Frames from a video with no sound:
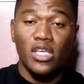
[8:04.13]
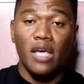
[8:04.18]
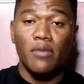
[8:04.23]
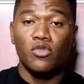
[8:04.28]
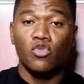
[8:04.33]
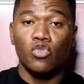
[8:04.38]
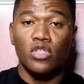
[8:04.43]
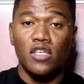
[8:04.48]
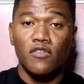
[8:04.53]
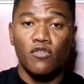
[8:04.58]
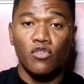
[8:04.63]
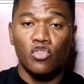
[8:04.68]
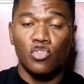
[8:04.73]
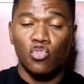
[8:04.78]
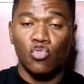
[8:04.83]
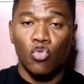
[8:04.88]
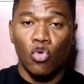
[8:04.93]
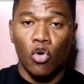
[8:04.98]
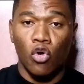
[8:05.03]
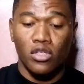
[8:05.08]
games will give you
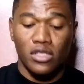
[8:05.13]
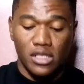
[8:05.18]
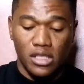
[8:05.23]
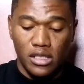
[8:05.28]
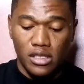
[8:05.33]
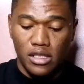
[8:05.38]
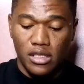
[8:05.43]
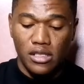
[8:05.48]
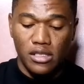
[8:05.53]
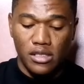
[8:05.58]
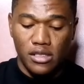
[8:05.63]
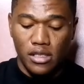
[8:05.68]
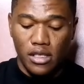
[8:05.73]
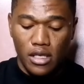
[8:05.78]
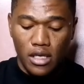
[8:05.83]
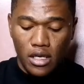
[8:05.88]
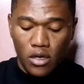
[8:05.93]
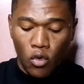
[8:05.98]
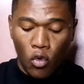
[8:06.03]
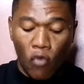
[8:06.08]
2 odds in this
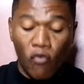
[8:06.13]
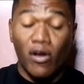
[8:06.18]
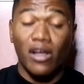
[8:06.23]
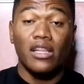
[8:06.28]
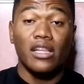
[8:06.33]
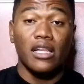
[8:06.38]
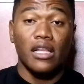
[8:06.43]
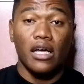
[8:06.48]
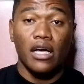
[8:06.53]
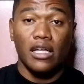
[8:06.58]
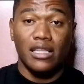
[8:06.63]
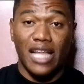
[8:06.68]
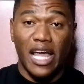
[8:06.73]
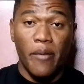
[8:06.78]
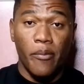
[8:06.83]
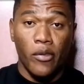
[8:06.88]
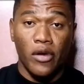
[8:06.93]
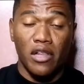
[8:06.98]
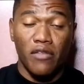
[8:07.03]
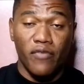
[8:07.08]
over
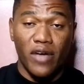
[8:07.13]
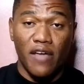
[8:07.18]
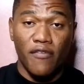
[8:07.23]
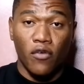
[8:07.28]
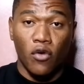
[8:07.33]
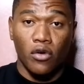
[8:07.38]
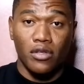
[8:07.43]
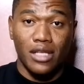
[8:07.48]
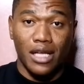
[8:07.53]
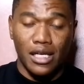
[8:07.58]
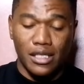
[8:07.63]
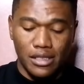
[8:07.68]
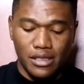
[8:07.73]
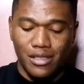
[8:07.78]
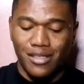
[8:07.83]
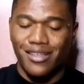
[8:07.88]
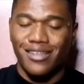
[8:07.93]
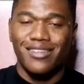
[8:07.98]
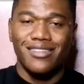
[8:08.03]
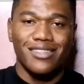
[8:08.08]
9.5 corners.
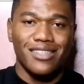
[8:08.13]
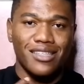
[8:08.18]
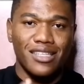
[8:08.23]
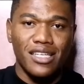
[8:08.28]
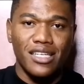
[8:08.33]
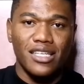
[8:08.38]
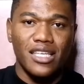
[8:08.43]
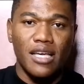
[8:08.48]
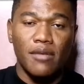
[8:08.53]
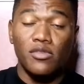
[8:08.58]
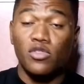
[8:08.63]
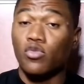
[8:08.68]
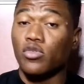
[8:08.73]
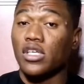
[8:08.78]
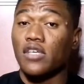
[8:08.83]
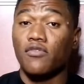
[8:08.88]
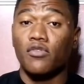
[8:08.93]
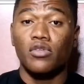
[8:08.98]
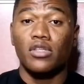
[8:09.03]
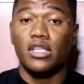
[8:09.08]
3 games will
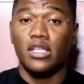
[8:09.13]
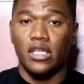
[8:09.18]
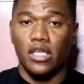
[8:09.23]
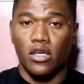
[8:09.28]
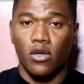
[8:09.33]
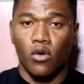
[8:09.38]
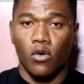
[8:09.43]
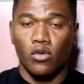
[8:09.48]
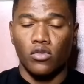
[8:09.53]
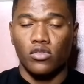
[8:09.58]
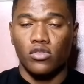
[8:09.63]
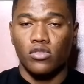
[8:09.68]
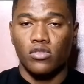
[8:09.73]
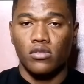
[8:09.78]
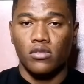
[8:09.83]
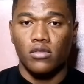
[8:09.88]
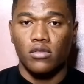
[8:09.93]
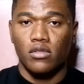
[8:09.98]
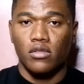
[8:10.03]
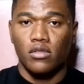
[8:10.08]
give you 3
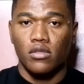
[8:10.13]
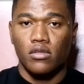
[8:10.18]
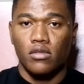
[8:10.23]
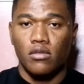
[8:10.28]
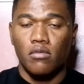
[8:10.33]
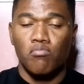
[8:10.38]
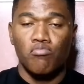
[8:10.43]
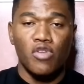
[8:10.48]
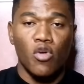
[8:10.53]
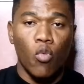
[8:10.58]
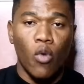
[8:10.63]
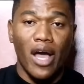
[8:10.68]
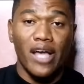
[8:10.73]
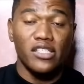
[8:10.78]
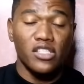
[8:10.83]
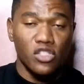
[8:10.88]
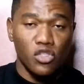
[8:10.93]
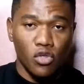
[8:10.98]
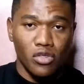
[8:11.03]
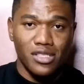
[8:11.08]
odds. Be
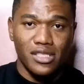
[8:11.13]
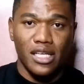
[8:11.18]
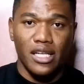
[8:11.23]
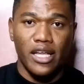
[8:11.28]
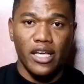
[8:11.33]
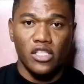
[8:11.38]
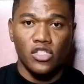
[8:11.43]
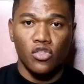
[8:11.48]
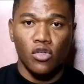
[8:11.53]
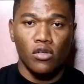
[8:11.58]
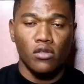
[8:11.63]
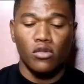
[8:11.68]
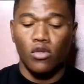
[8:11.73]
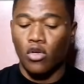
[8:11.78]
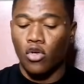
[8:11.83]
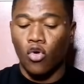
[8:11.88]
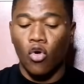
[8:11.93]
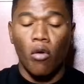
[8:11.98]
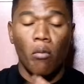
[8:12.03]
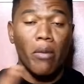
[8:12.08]
wise in your selection.
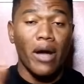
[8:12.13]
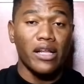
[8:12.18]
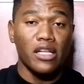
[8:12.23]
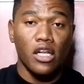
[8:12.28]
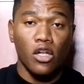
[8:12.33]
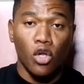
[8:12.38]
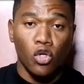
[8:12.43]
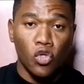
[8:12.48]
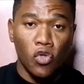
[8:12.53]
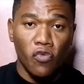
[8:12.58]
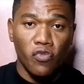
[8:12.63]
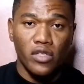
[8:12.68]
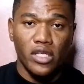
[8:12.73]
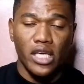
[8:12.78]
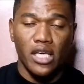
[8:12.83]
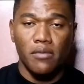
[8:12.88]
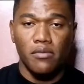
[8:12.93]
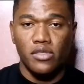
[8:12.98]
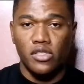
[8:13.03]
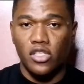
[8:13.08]
Don't combine a lot of
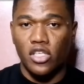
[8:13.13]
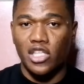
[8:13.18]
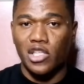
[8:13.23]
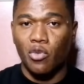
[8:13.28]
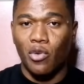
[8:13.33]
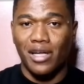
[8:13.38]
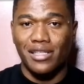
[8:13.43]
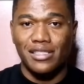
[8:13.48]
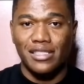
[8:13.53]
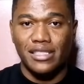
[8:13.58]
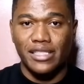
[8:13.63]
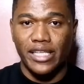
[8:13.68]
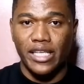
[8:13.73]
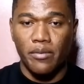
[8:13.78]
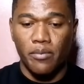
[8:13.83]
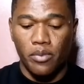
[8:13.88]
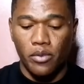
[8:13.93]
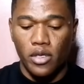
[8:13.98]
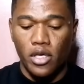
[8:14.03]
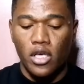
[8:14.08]
games in one slip.